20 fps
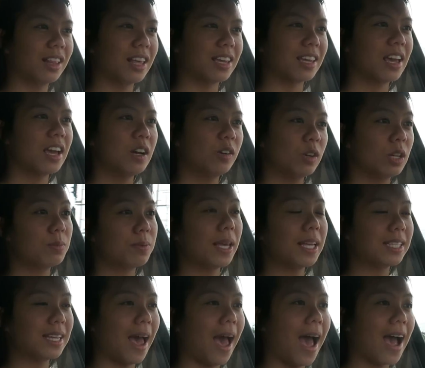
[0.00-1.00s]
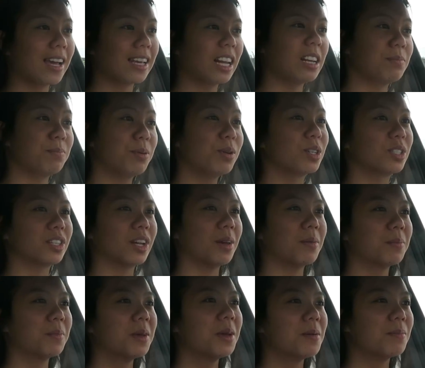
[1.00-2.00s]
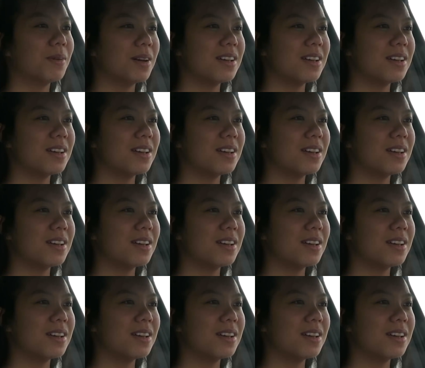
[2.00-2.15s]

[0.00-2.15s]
Like, we'd play tag and I'd push him.